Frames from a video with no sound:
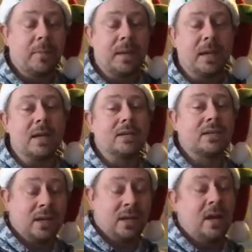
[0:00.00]

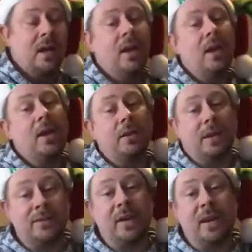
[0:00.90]
Because
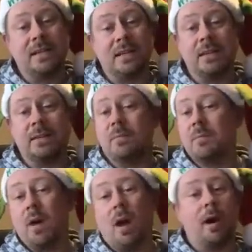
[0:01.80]
let's face it,
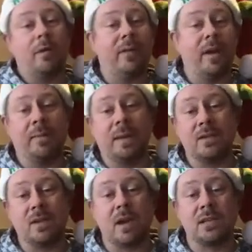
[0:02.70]
our family
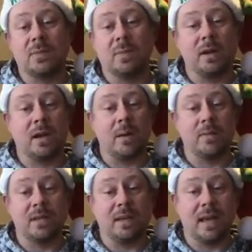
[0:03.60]
is awesome when it
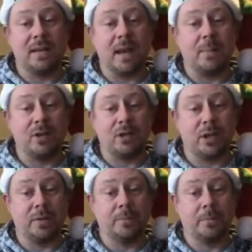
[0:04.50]
comes to that type of shit.